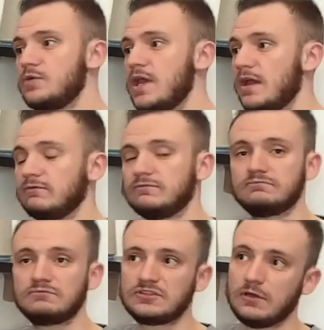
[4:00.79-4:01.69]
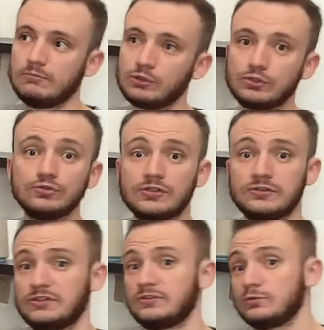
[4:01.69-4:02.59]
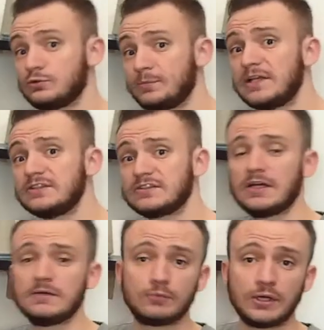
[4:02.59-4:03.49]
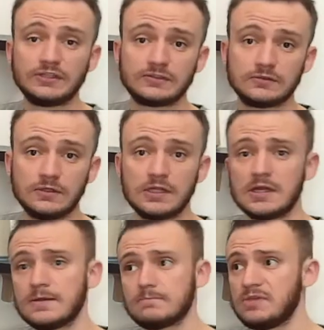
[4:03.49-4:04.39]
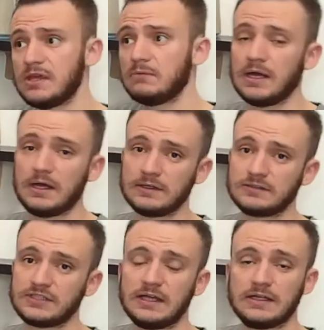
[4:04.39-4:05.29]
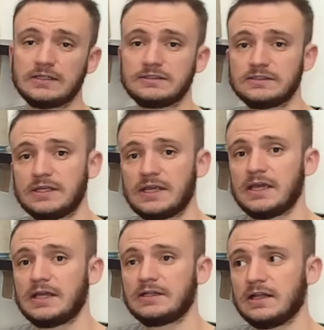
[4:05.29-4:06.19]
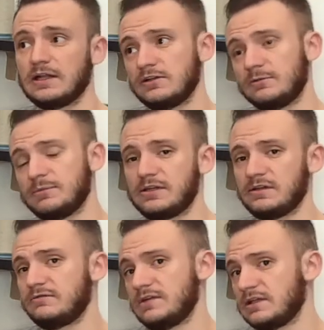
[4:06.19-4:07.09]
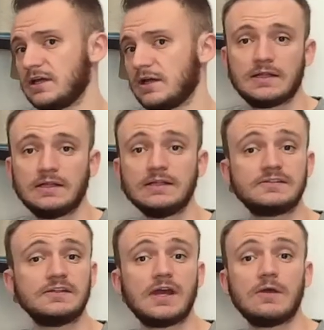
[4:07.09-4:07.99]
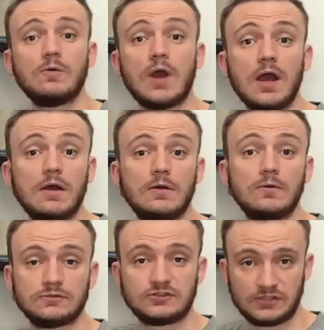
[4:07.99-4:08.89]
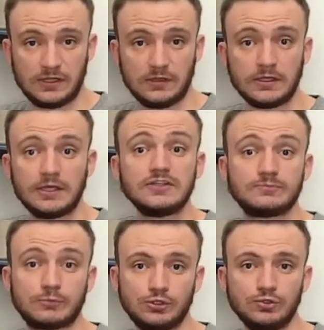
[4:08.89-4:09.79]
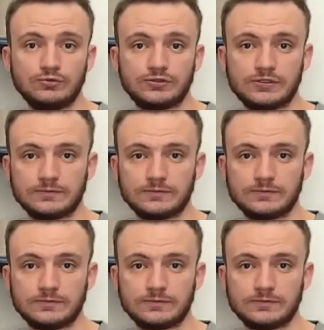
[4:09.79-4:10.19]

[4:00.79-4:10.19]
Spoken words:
we have some producers in Uzbekistan, Brazil, Myanmar, Thailand, and a little bit in Vietnam. Let's see now how silk is produced.